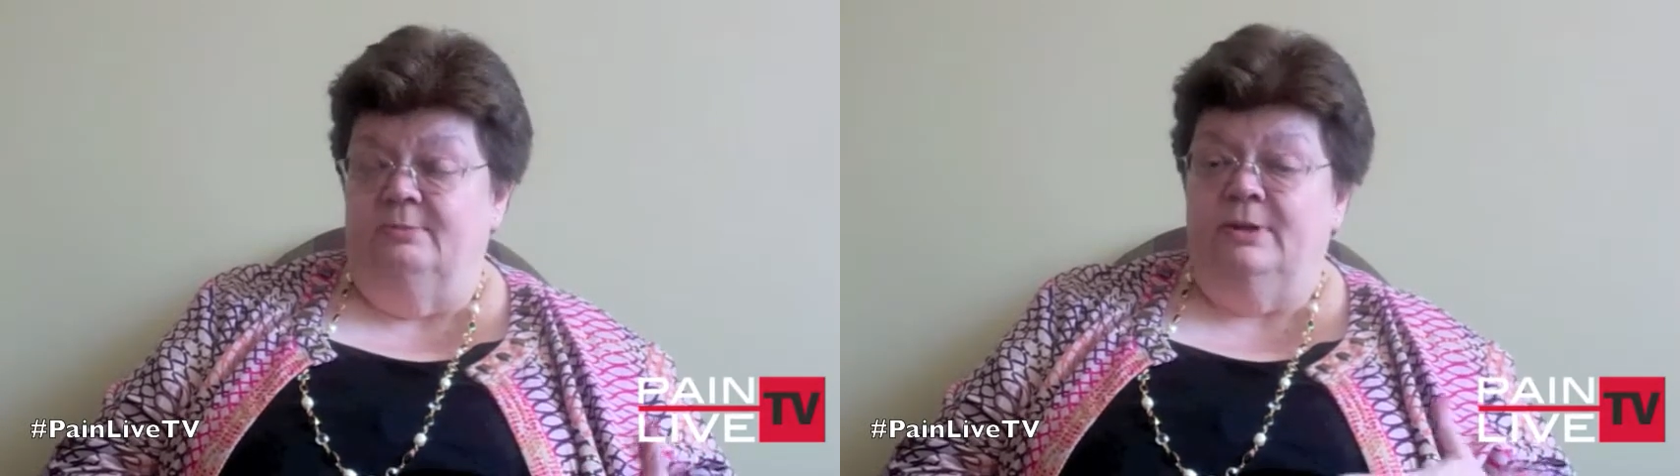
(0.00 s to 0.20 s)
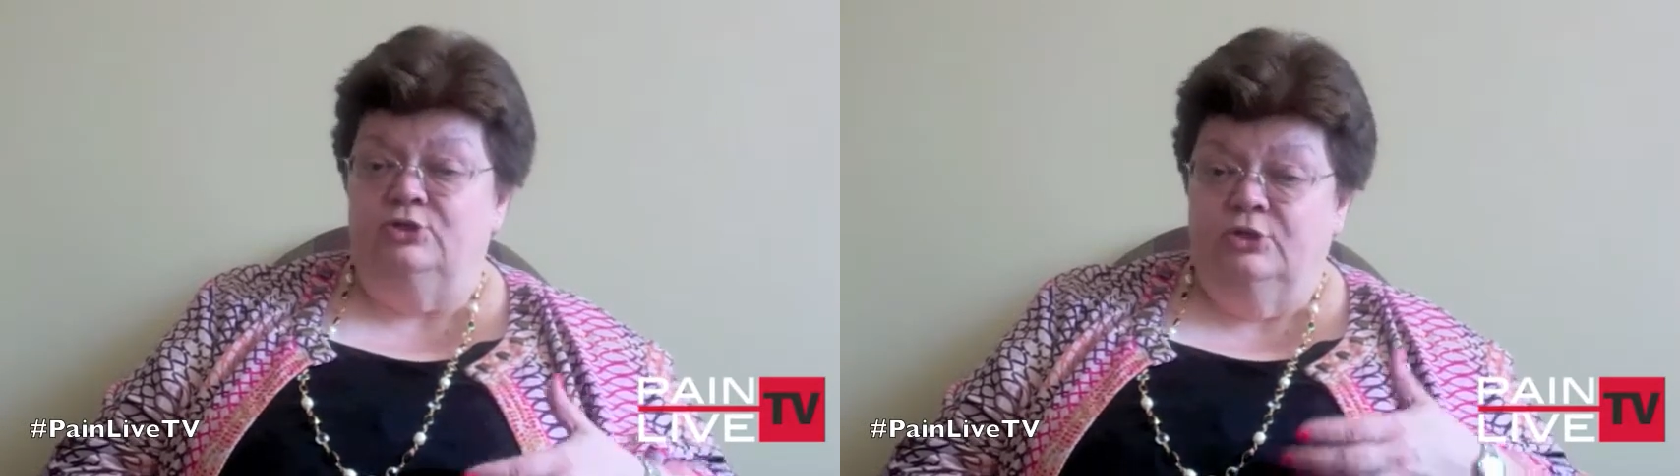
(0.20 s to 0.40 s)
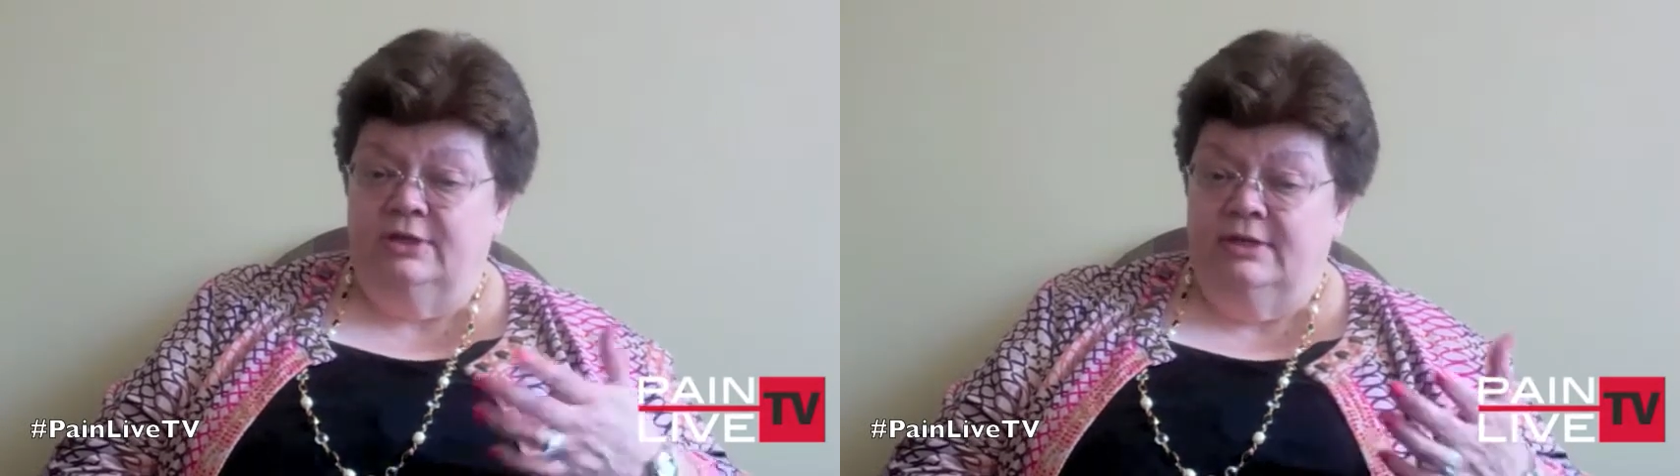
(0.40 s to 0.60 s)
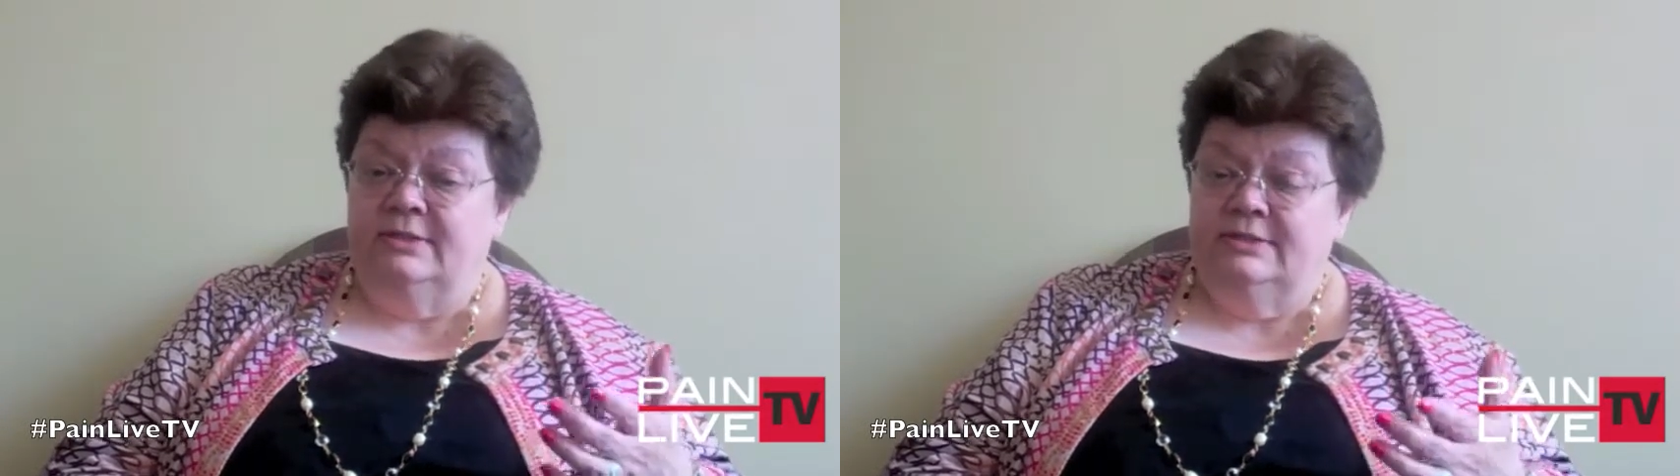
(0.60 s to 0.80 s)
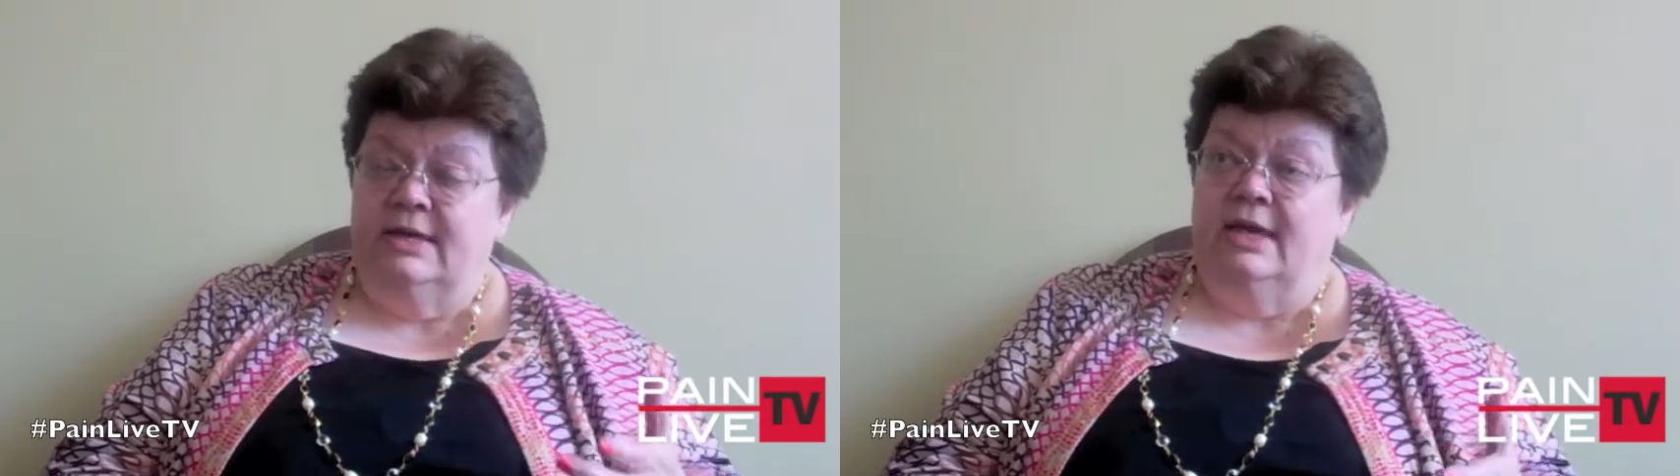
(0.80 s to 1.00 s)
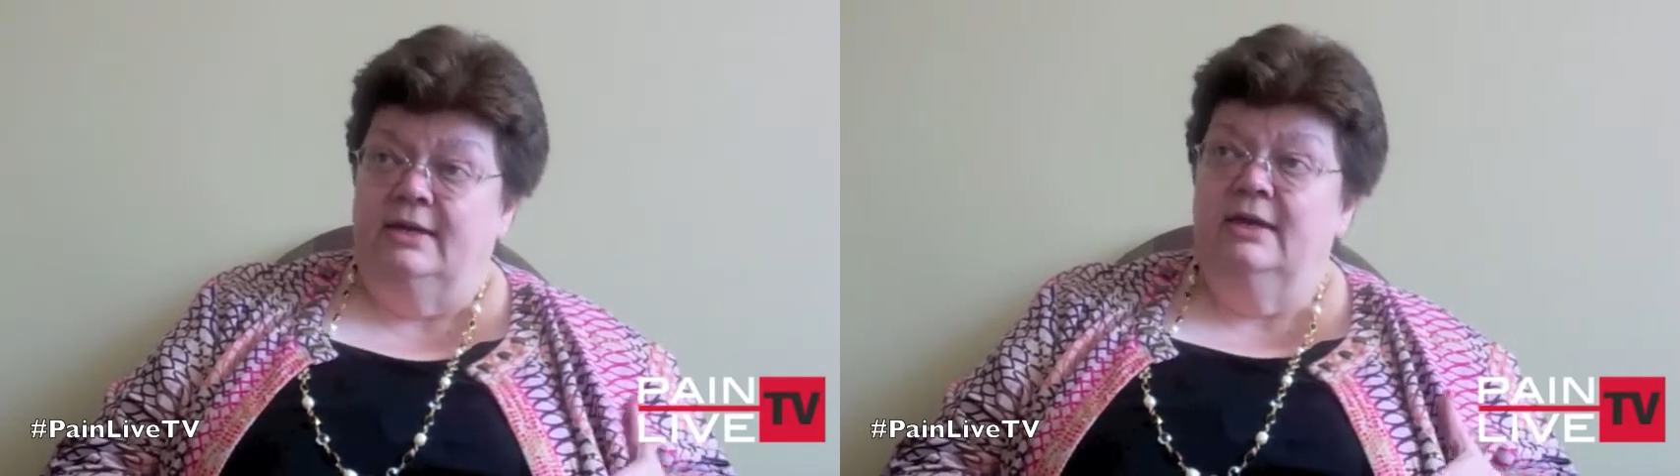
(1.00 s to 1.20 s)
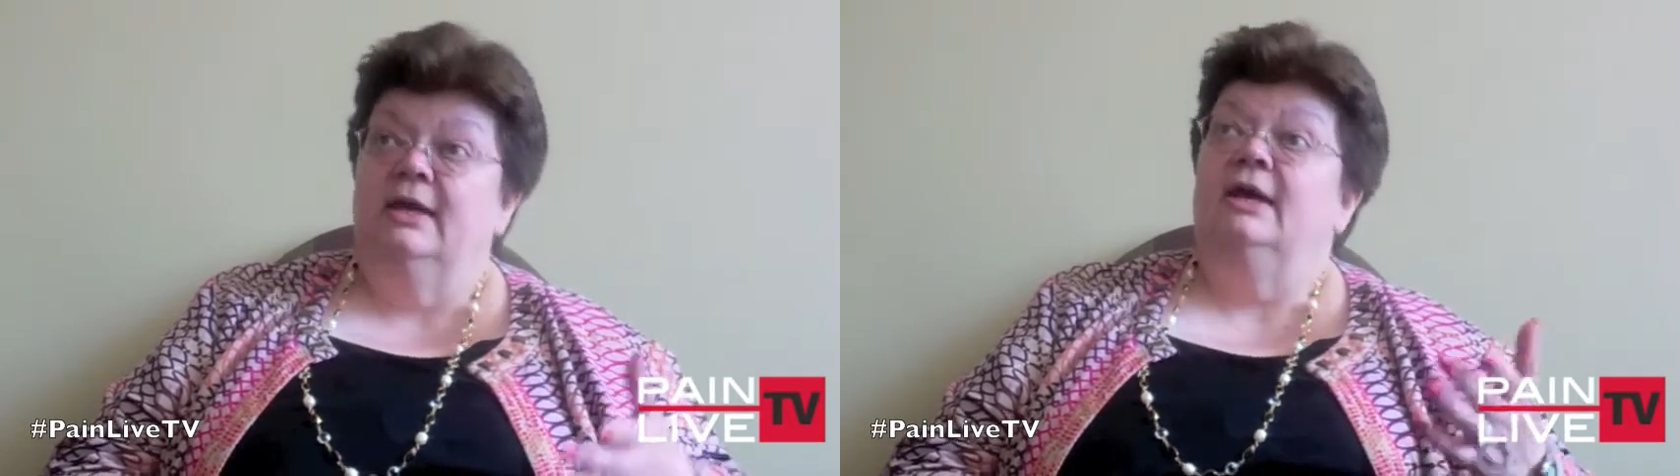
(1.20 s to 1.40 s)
A patient cannot say,